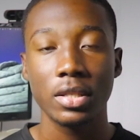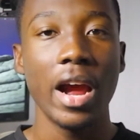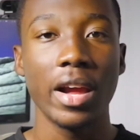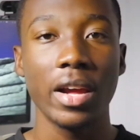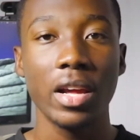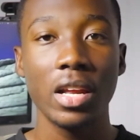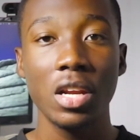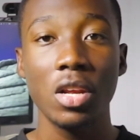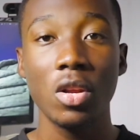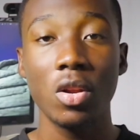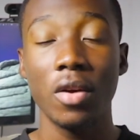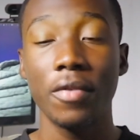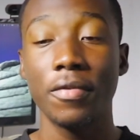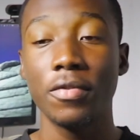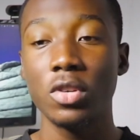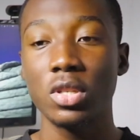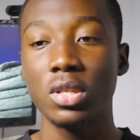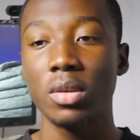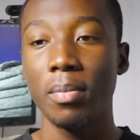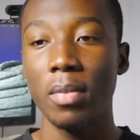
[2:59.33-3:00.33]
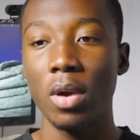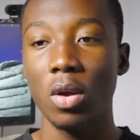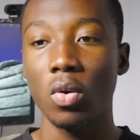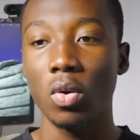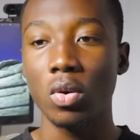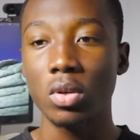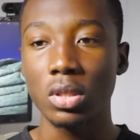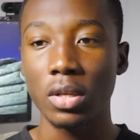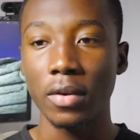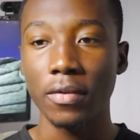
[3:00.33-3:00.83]
I really love using
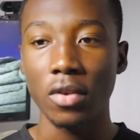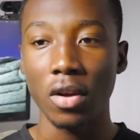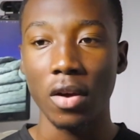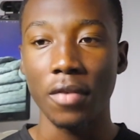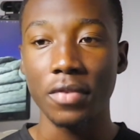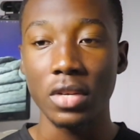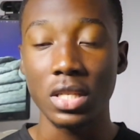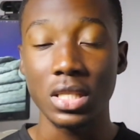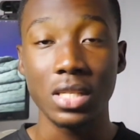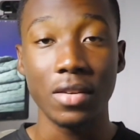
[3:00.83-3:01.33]
Microsoft Office.